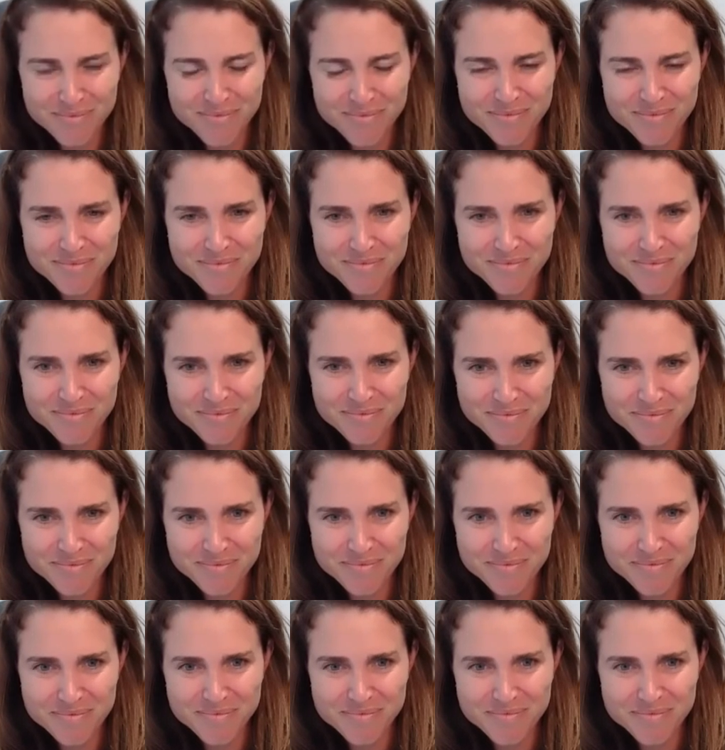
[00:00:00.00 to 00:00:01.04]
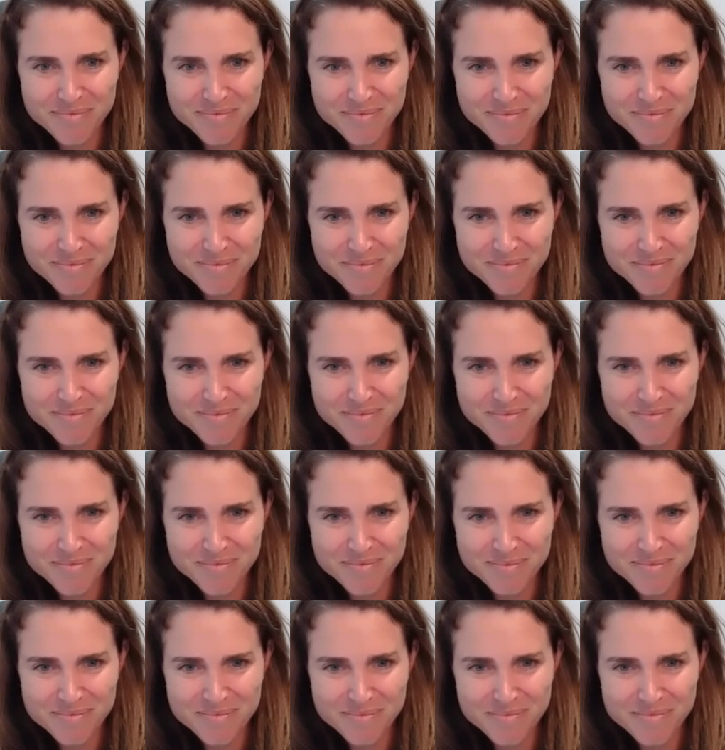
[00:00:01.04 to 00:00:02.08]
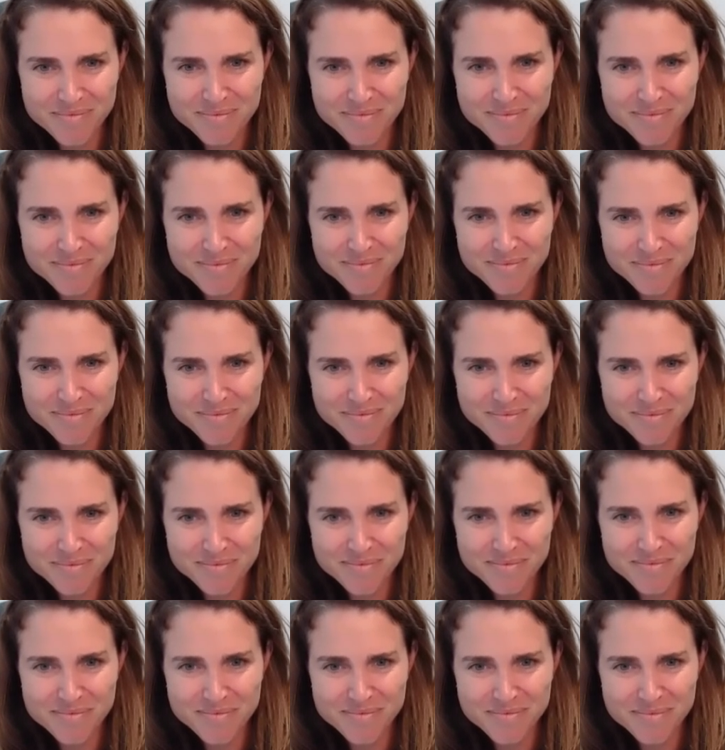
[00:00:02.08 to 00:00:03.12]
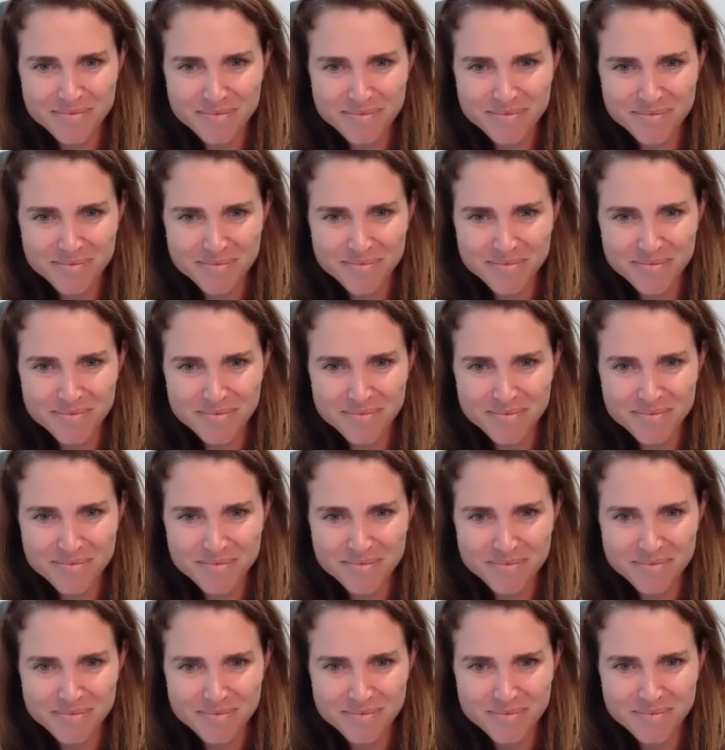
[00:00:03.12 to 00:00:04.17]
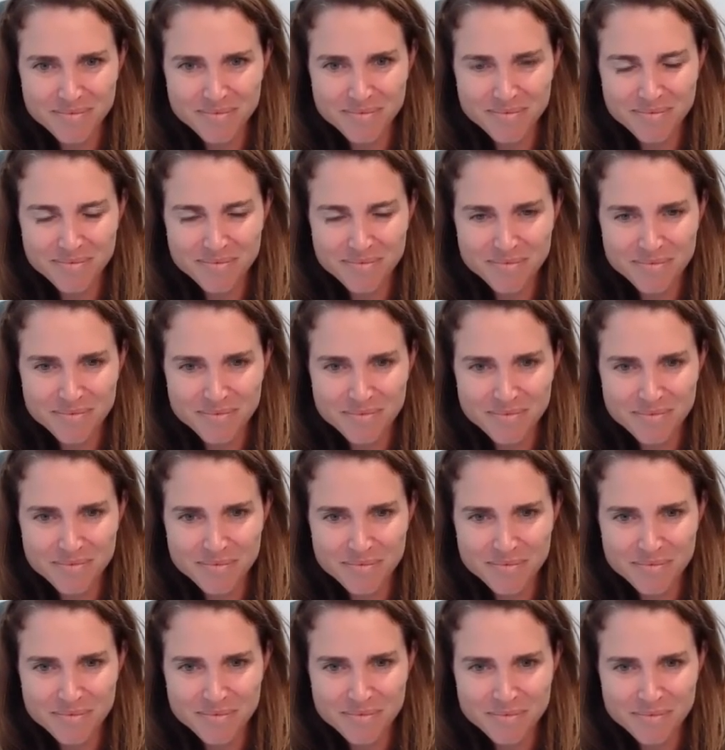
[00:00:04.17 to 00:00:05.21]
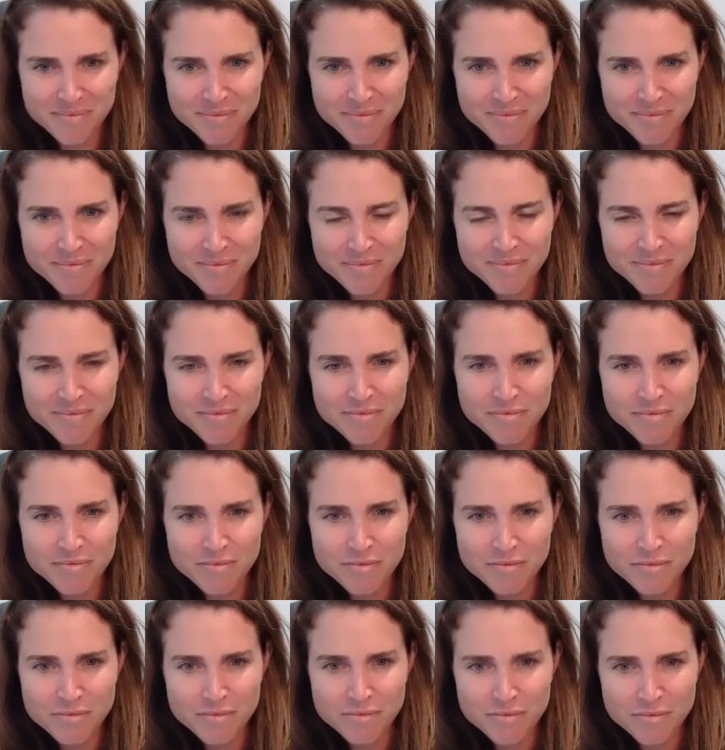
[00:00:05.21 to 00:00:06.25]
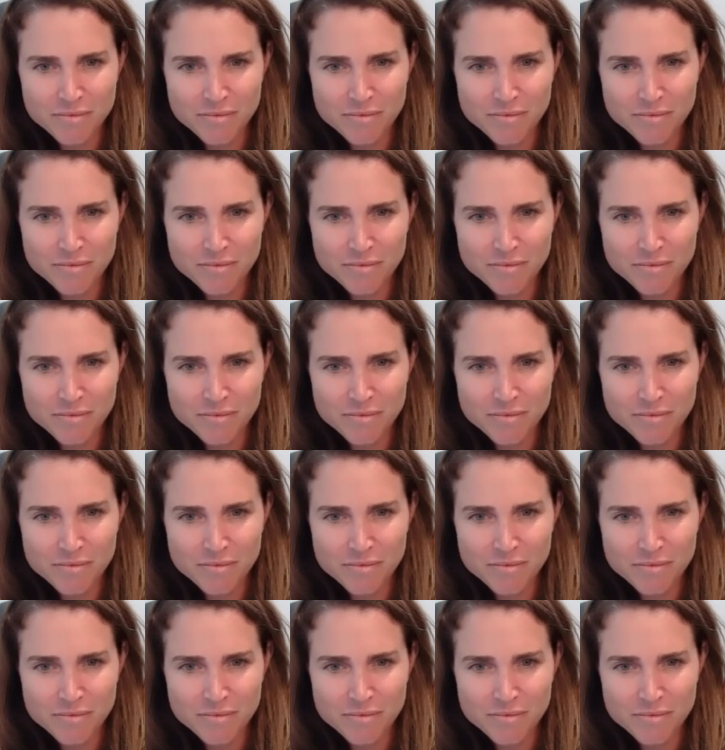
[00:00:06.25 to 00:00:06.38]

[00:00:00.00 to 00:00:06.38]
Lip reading: No words are spoken by the person on screen.